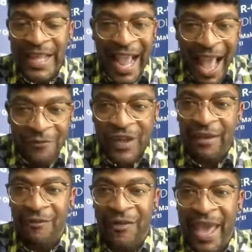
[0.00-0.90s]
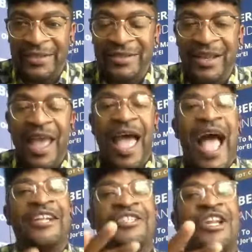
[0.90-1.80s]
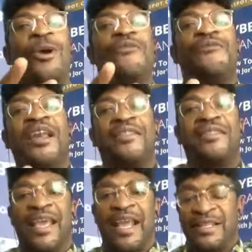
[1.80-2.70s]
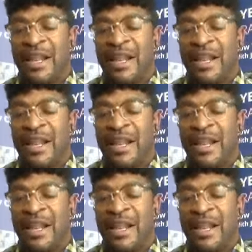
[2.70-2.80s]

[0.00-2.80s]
They have to invest. And you know what the funny thing is,